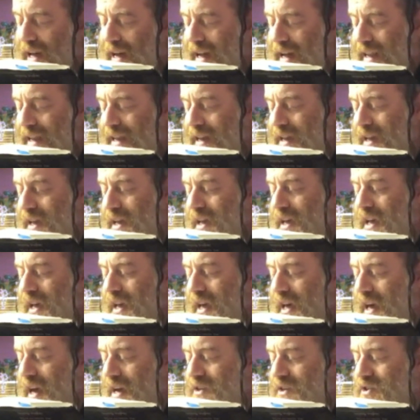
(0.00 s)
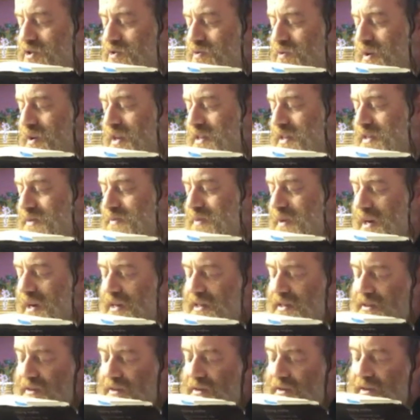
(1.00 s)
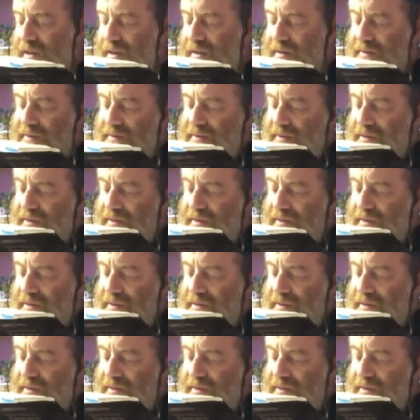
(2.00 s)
honey, egg, sugar, and spice. Okay.